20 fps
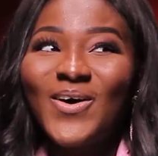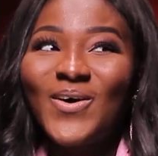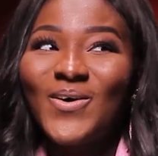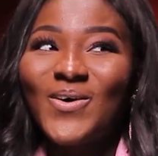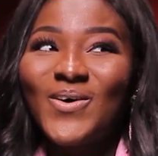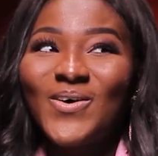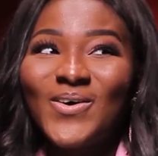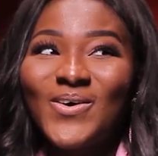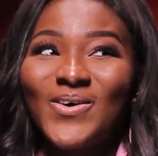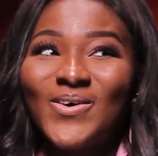
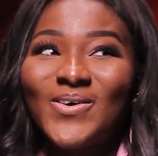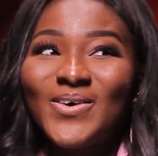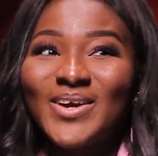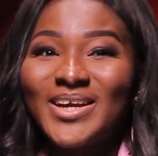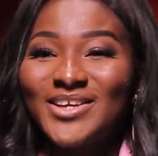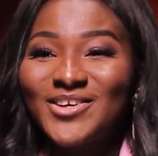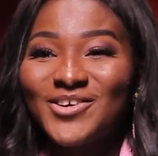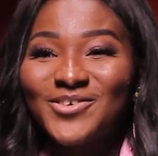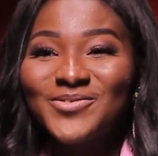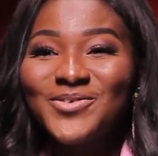or
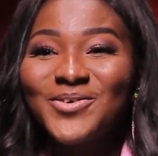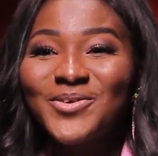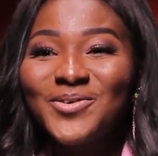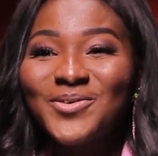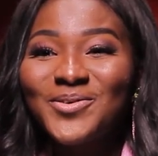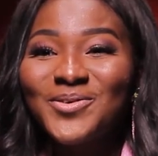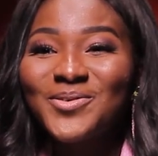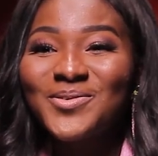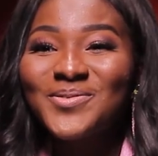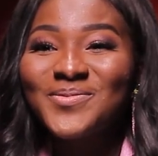in your
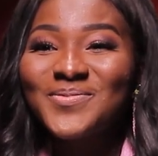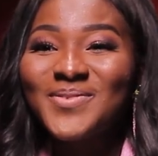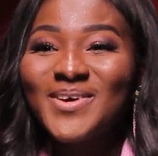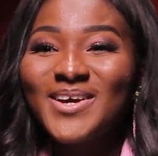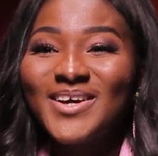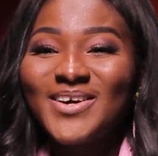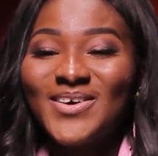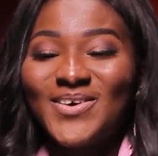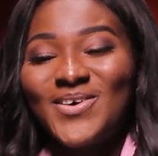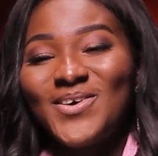room,
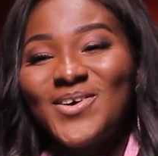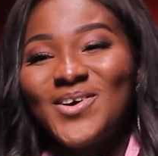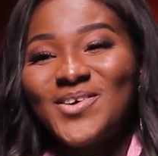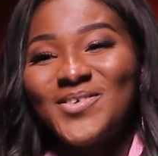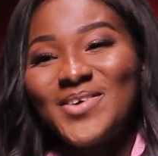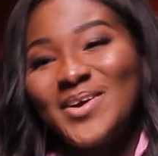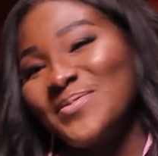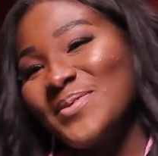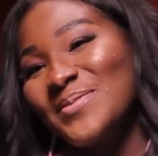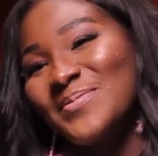or
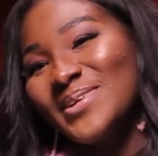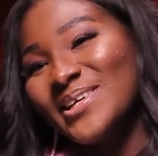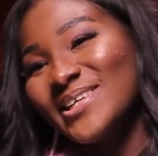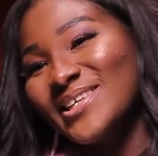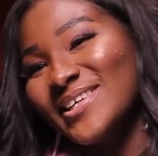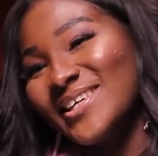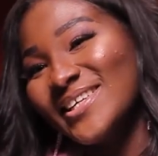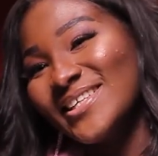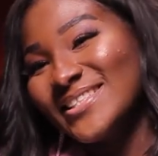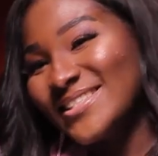where people are
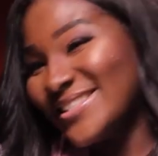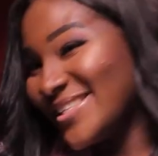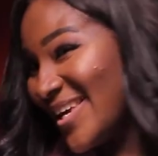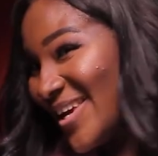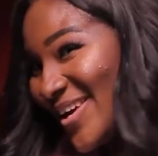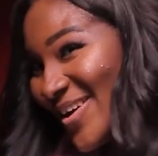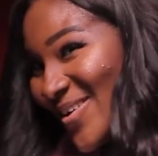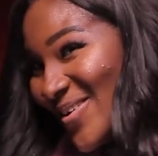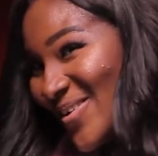not gonna see